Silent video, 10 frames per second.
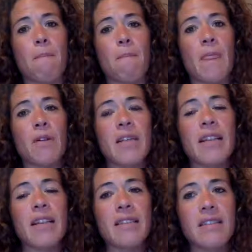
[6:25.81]

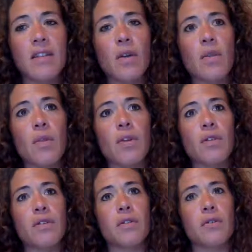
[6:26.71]

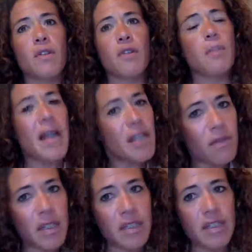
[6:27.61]
There's for
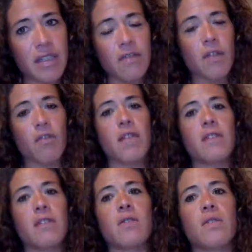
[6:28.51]
many different
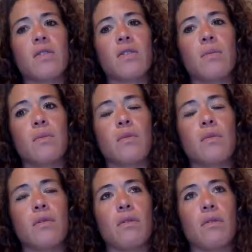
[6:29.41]
reasons.
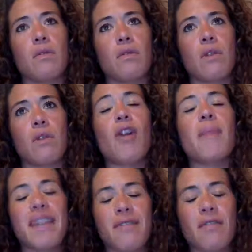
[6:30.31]
There are
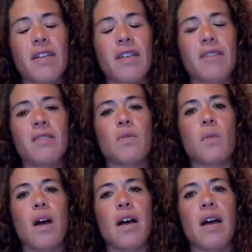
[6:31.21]
many different reasons
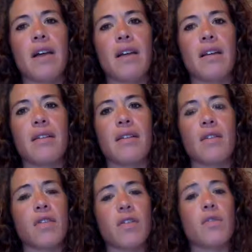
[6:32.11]
why
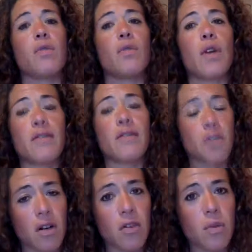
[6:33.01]
those of us who have
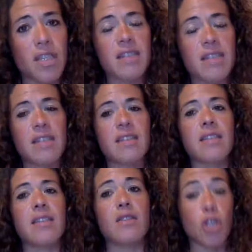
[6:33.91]
struggled with this
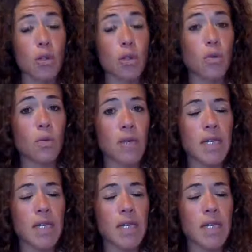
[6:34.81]
disease do,